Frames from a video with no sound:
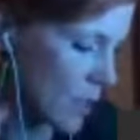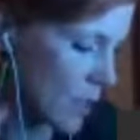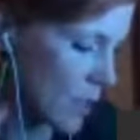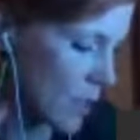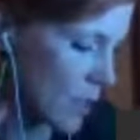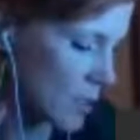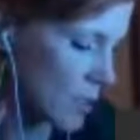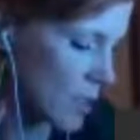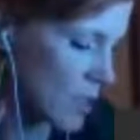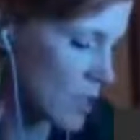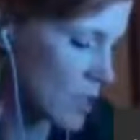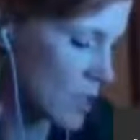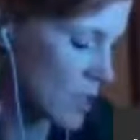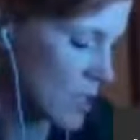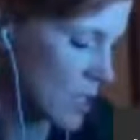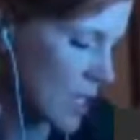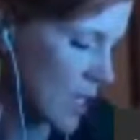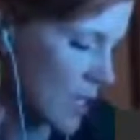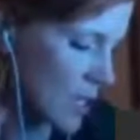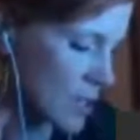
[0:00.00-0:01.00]
Admission
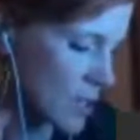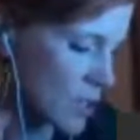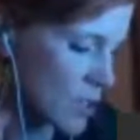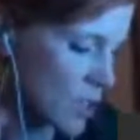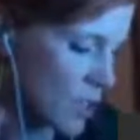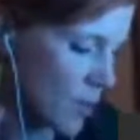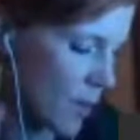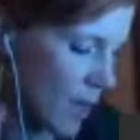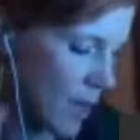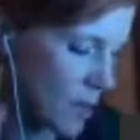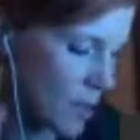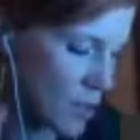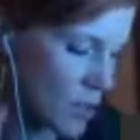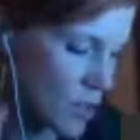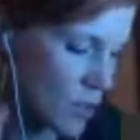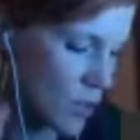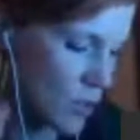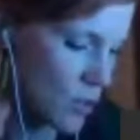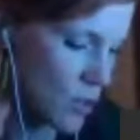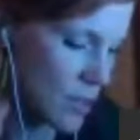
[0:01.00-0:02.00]
Test, GMAT, is
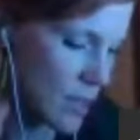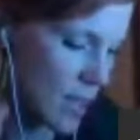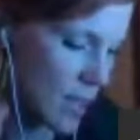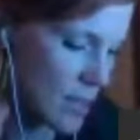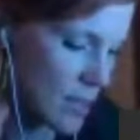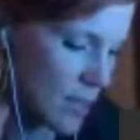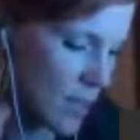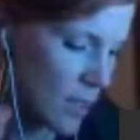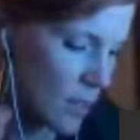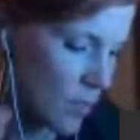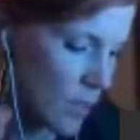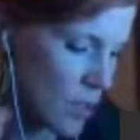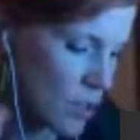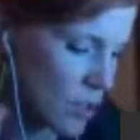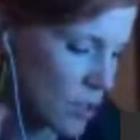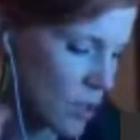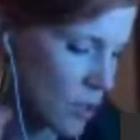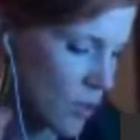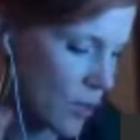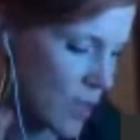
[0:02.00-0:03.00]
used as an admission
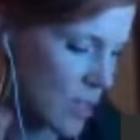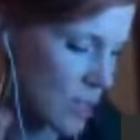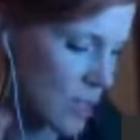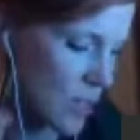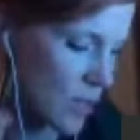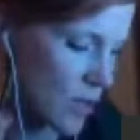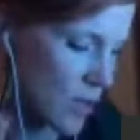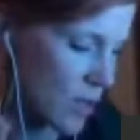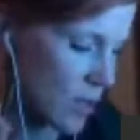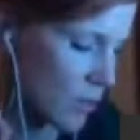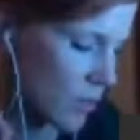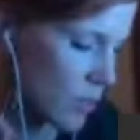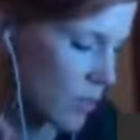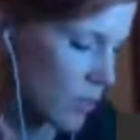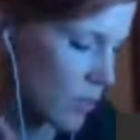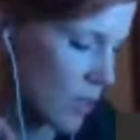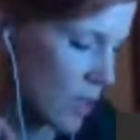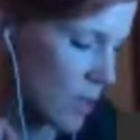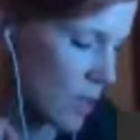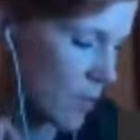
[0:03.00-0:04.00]
criterion
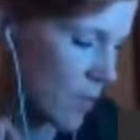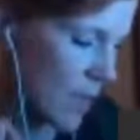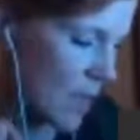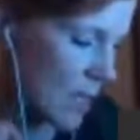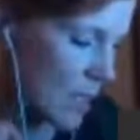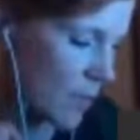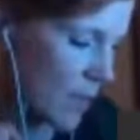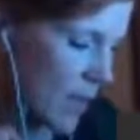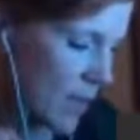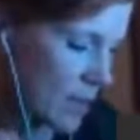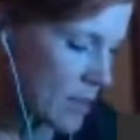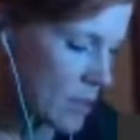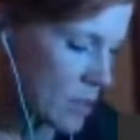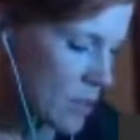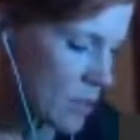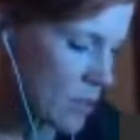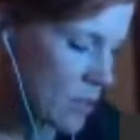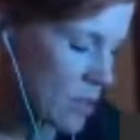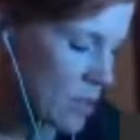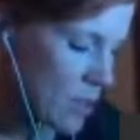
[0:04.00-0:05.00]
in many
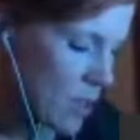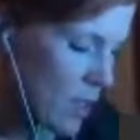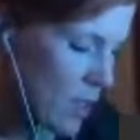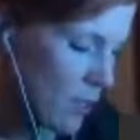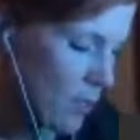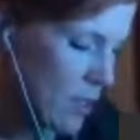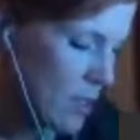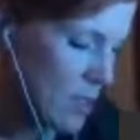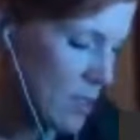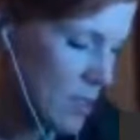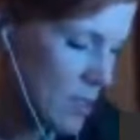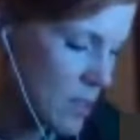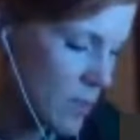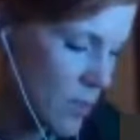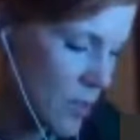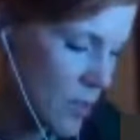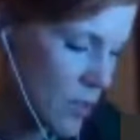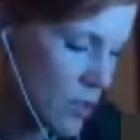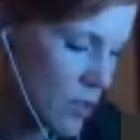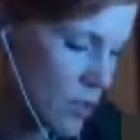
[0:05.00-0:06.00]
master's and business
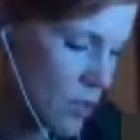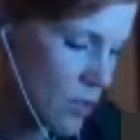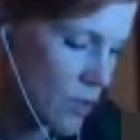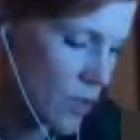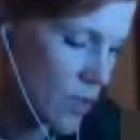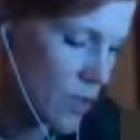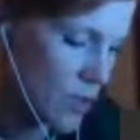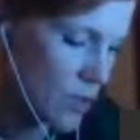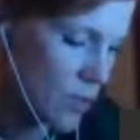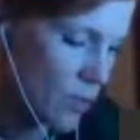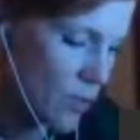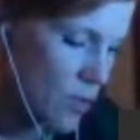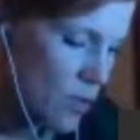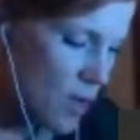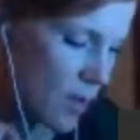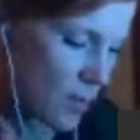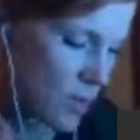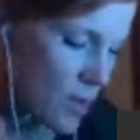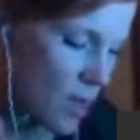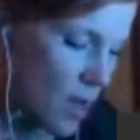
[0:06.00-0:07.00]
administration
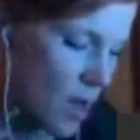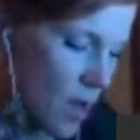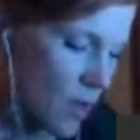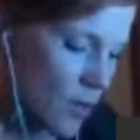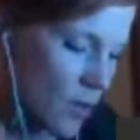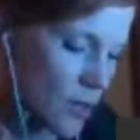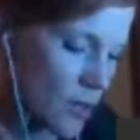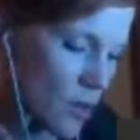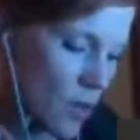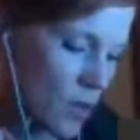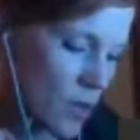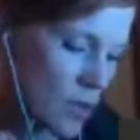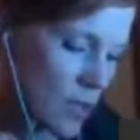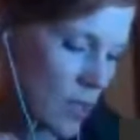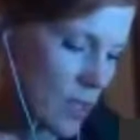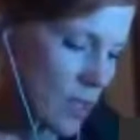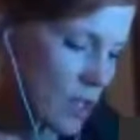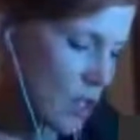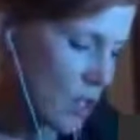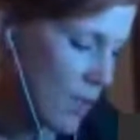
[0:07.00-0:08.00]
programs. The
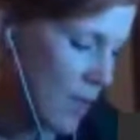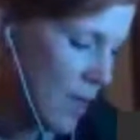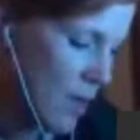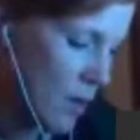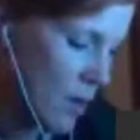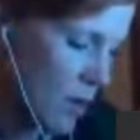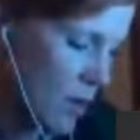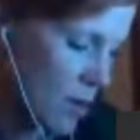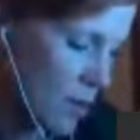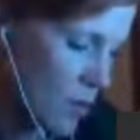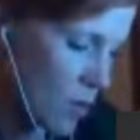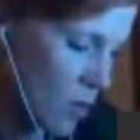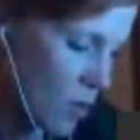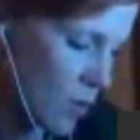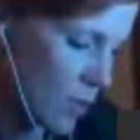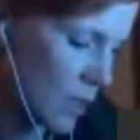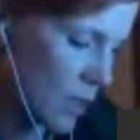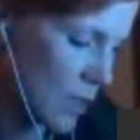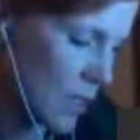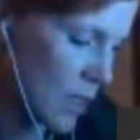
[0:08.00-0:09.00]
scores on the GMAT are
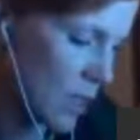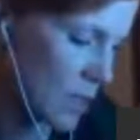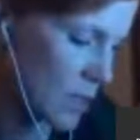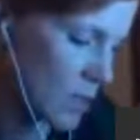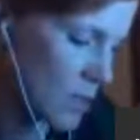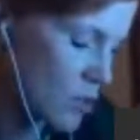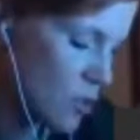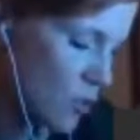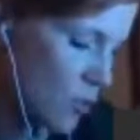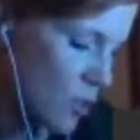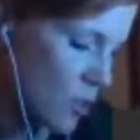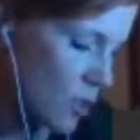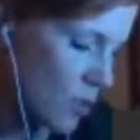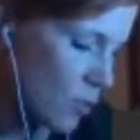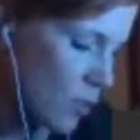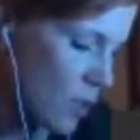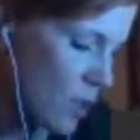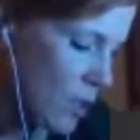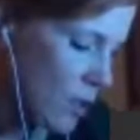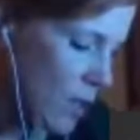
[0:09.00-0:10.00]
normally distributed
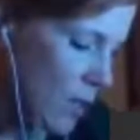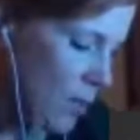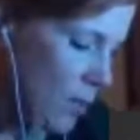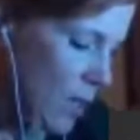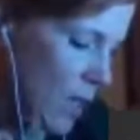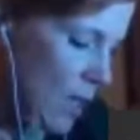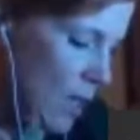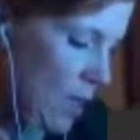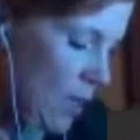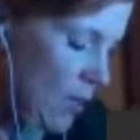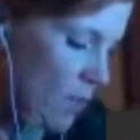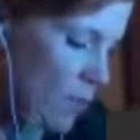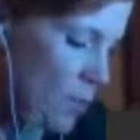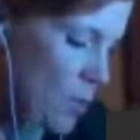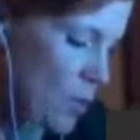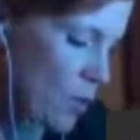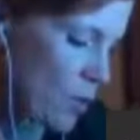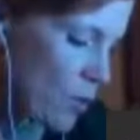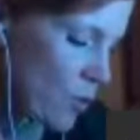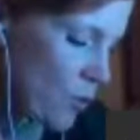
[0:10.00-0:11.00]
with a mean of
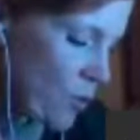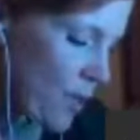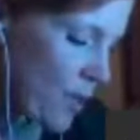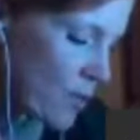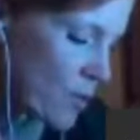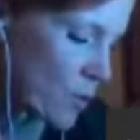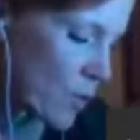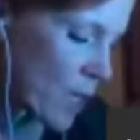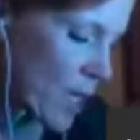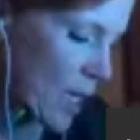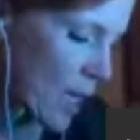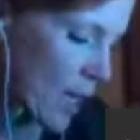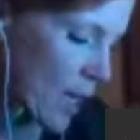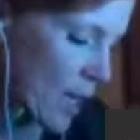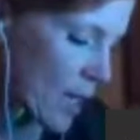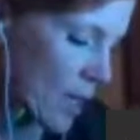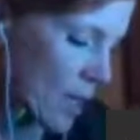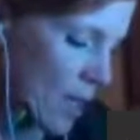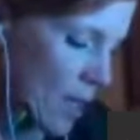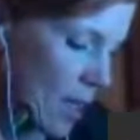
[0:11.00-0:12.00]
mu
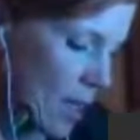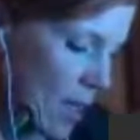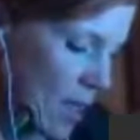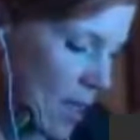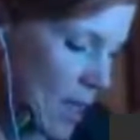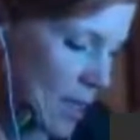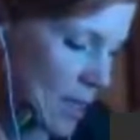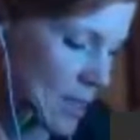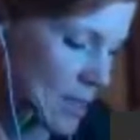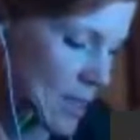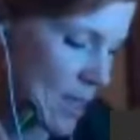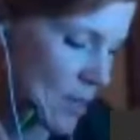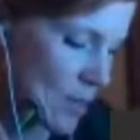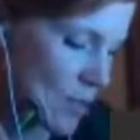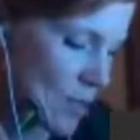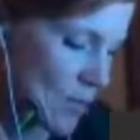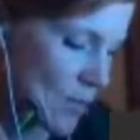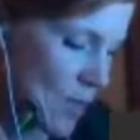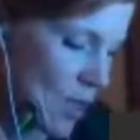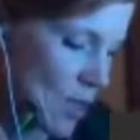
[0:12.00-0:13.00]
529 and a standard
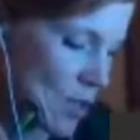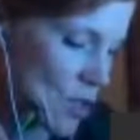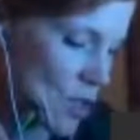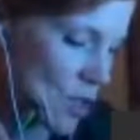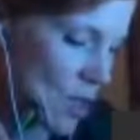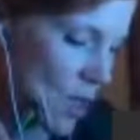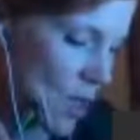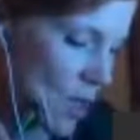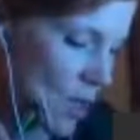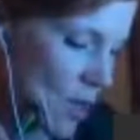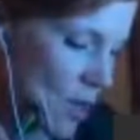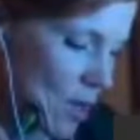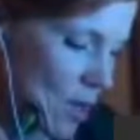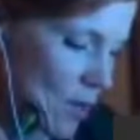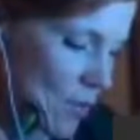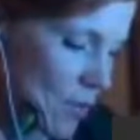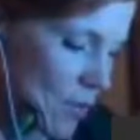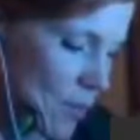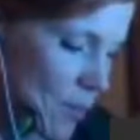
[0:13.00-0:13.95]
deviation of